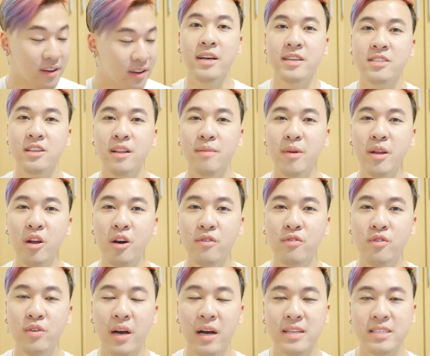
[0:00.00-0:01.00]
So let me know if
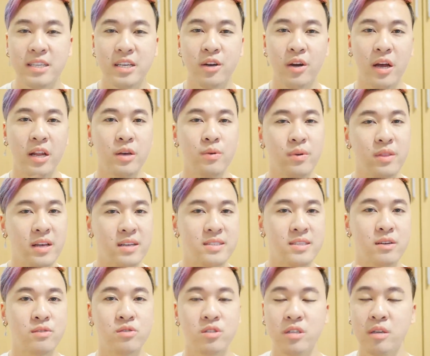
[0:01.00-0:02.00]
you guys hear anyone that
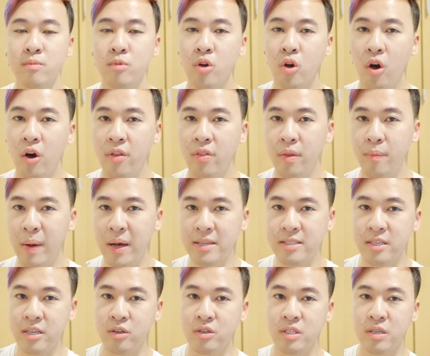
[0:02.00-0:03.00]
sounds similar on The
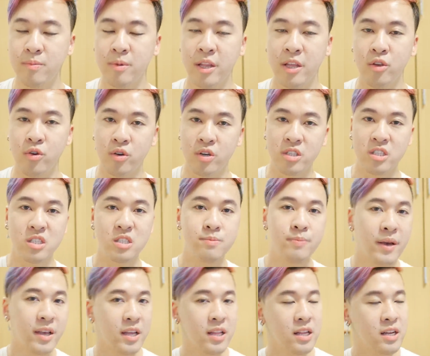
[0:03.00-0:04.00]
Masked Singer, someone that you could
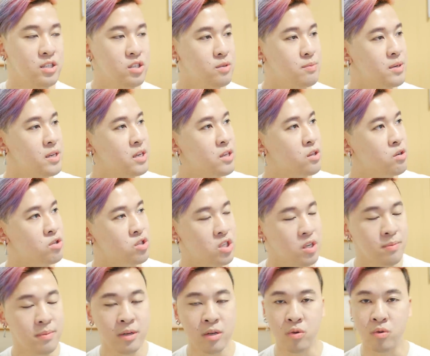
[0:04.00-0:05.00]
speculate to be either
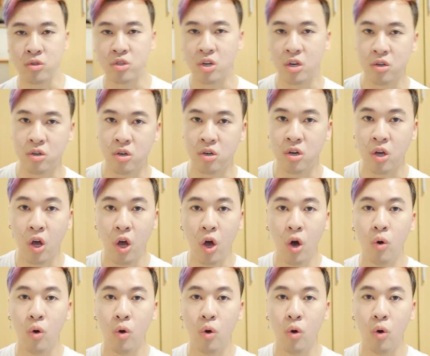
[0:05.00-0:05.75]
Jimin or Jungkook,